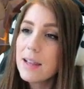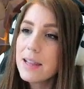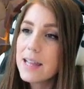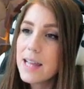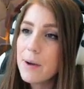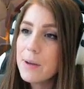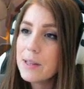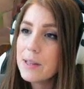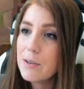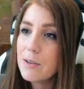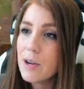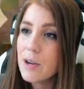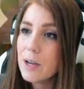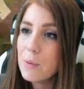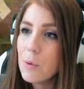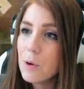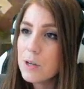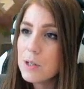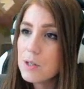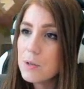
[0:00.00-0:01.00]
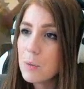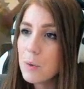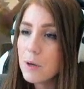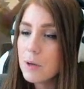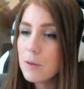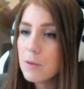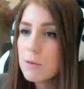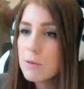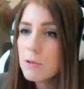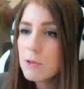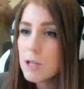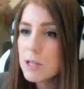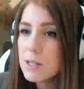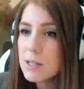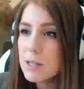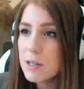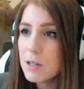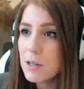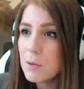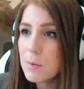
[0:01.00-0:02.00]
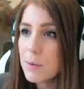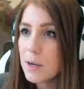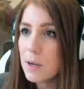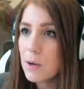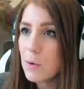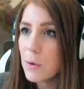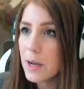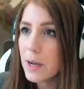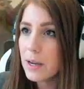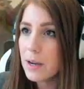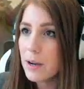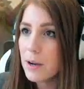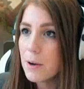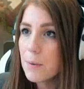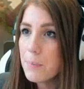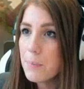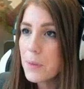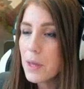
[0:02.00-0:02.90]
allowing the Grand Warden to work through just a little bit quicker.